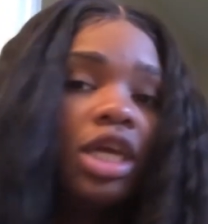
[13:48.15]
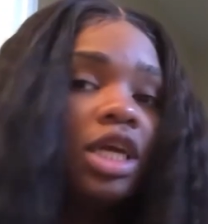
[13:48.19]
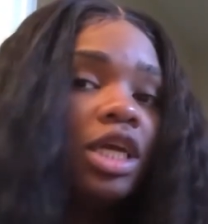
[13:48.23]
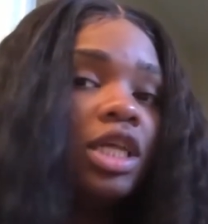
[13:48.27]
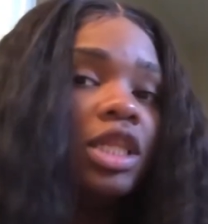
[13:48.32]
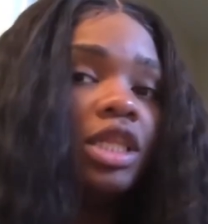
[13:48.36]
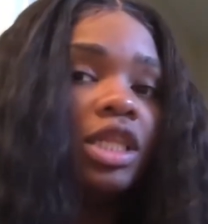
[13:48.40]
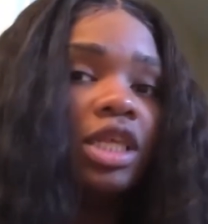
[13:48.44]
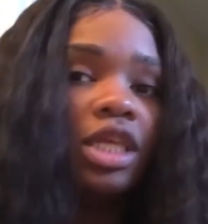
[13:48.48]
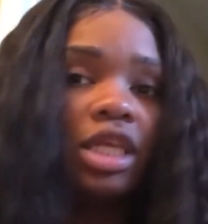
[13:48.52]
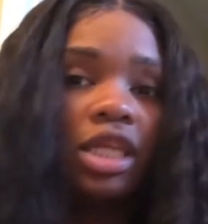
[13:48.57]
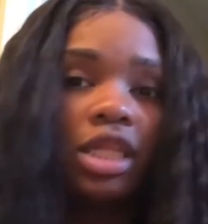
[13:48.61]

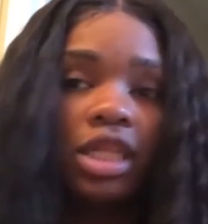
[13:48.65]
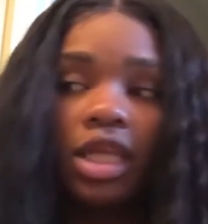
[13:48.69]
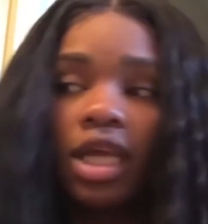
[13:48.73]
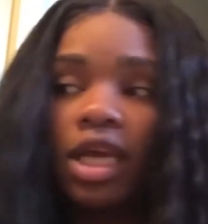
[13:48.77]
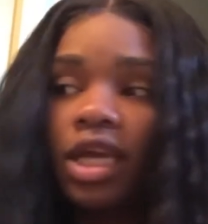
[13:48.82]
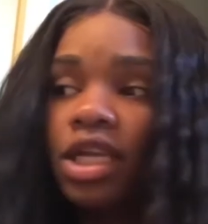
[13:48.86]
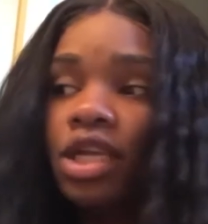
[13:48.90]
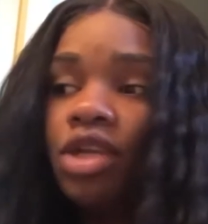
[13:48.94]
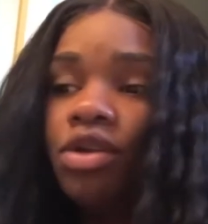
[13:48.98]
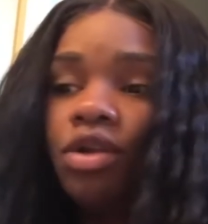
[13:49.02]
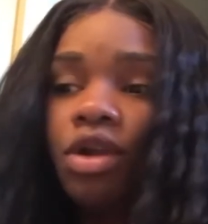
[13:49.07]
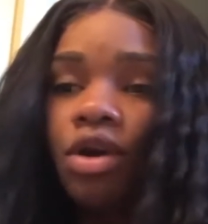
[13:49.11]
then like,
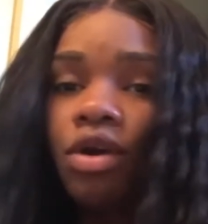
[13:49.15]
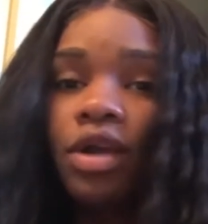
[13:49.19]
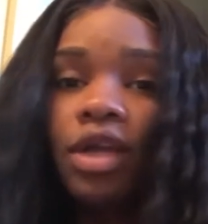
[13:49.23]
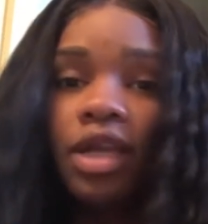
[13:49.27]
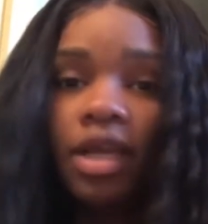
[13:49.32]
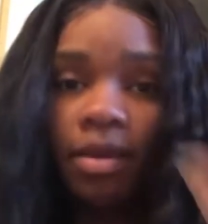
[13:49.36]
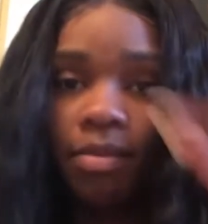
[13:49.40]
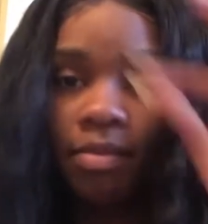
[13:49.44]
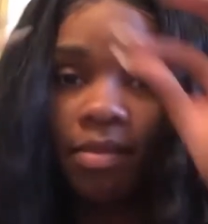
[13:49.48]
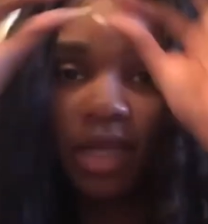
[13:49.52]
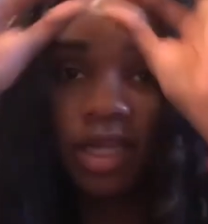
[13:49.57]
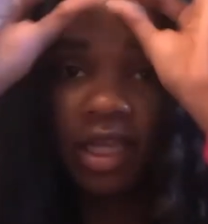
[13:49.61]
you know, it
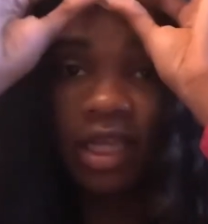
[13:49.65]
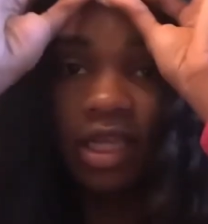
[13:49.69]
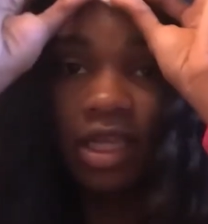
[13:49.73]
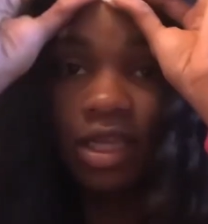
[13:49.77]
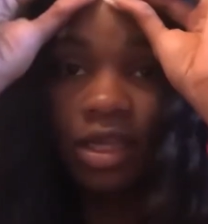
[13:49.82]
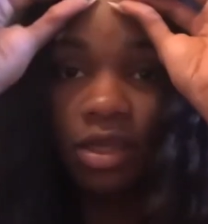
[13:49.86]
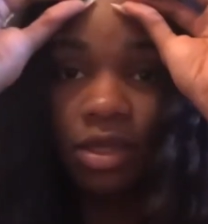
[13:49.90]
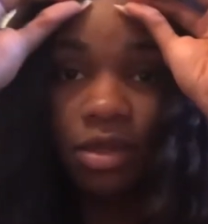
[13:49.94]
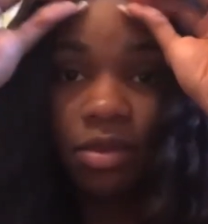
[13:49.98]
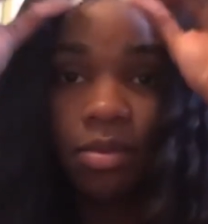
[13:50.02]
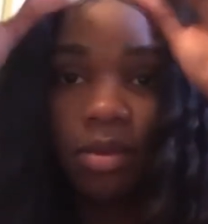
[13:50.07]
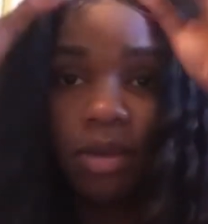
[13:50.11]
can mess
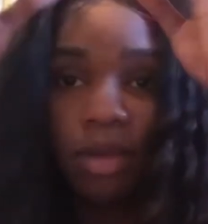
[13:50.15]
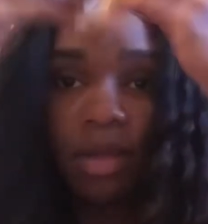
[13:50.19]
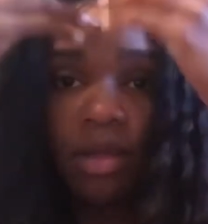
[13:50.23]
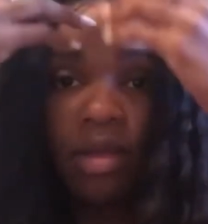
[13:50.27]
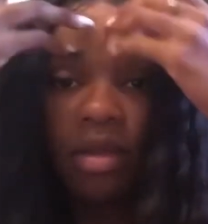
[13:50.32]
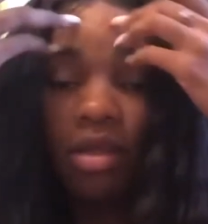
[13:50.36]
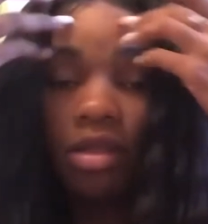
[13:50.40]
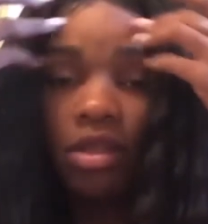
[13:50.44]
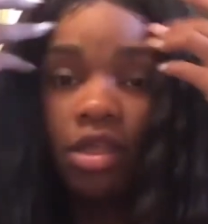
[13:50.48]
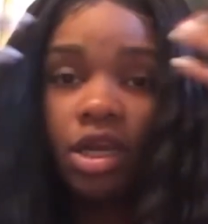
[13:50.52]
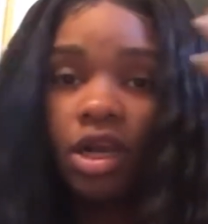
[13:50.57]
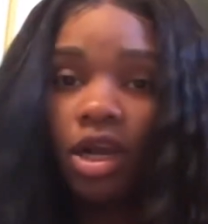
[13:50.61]
up
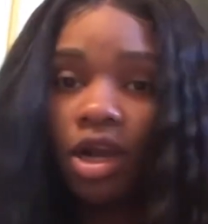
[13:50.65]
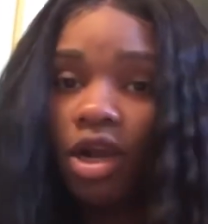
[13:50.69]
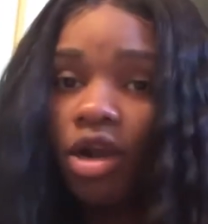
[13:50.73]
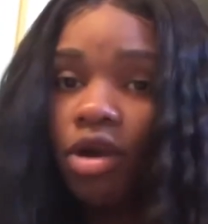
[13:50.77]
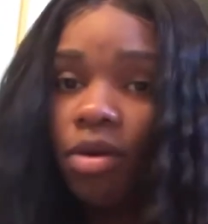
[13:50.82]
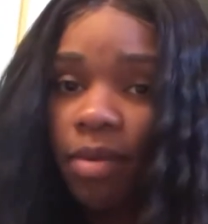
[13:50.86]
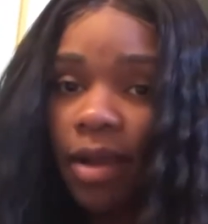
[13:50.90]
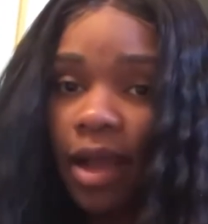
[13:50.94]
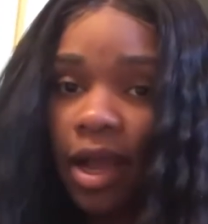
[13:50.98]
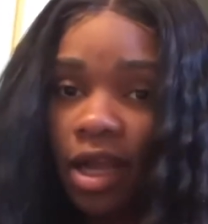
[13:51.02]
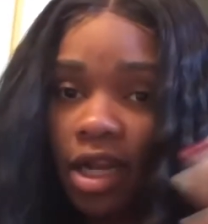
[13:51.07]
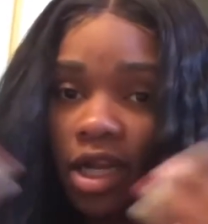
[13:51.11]
the curl
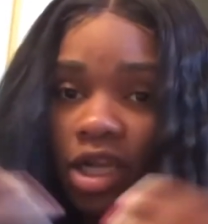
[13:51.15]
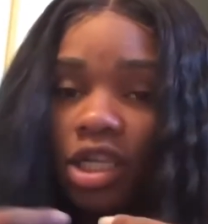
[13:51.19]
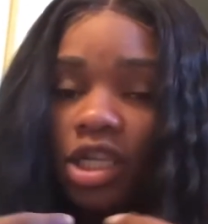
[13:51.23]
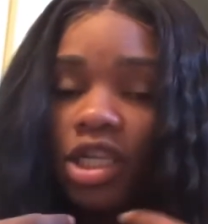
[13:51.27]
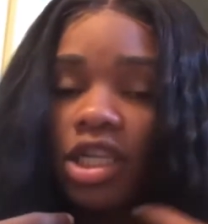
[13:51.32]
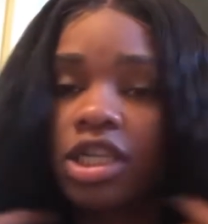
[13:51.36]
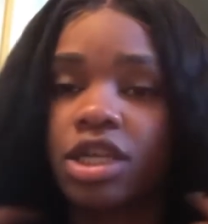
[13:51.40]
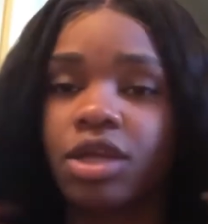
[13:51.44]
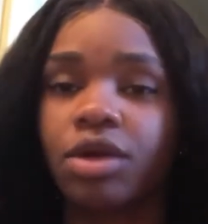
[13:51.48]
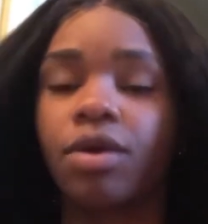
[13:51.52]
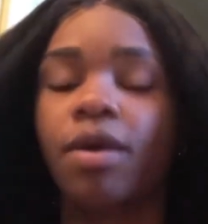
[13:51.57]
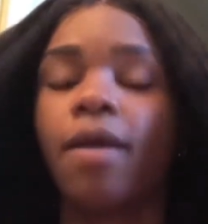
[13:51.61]
pattern. So